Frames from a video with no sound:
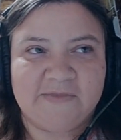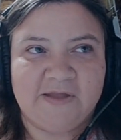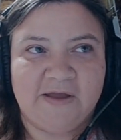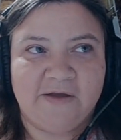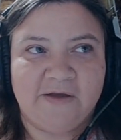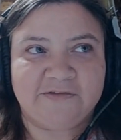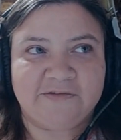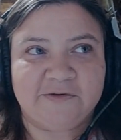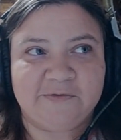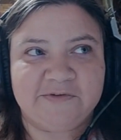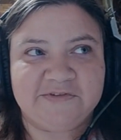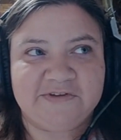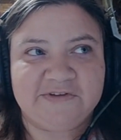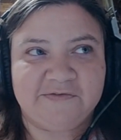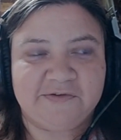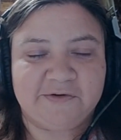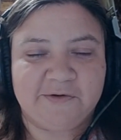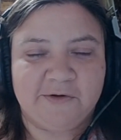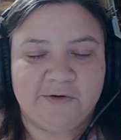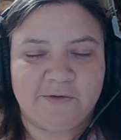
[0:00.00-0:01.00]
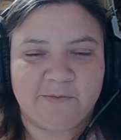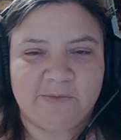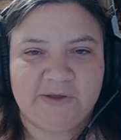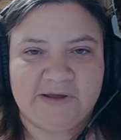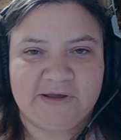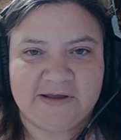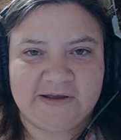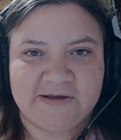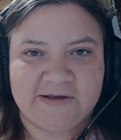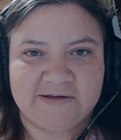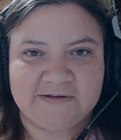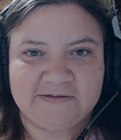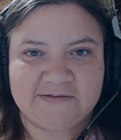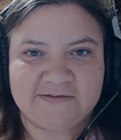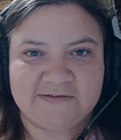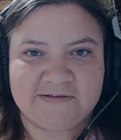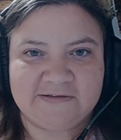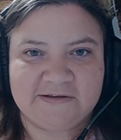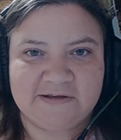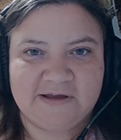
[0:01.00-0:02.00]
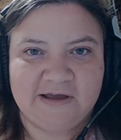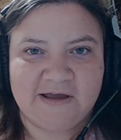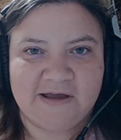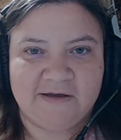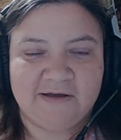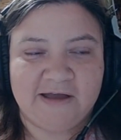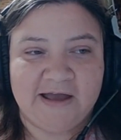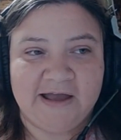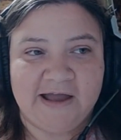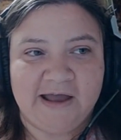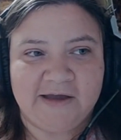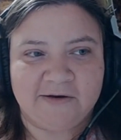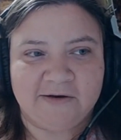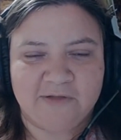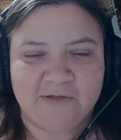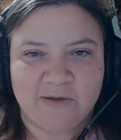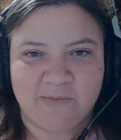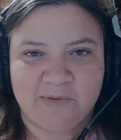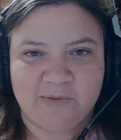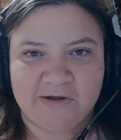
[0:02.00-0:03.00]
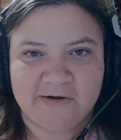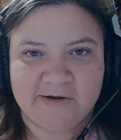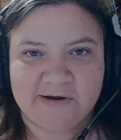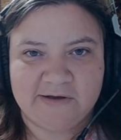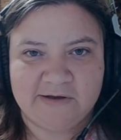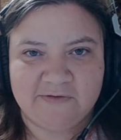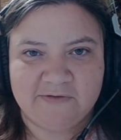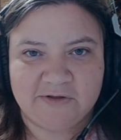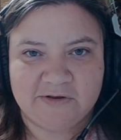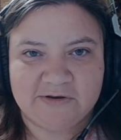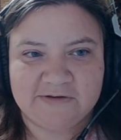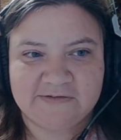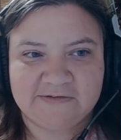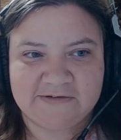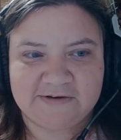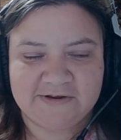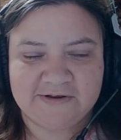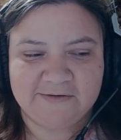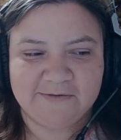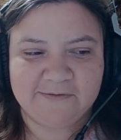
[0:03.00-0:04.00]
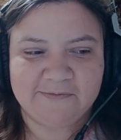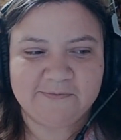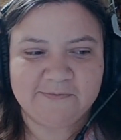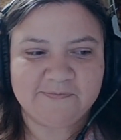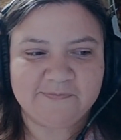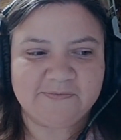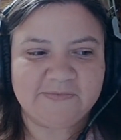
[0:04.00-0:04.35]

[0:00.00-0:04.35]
also, it was difficult because I had a long period of illness too,